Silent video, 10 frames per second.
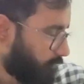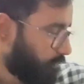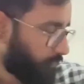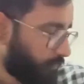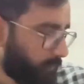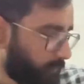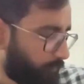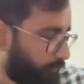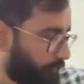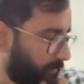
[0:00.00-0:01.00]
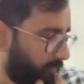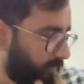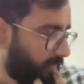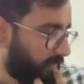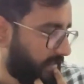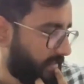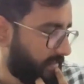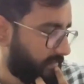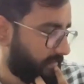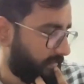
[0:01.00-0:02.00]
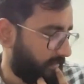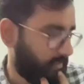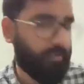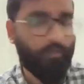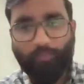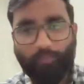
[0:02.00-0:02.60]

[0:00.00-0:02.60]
no, the paper as it is now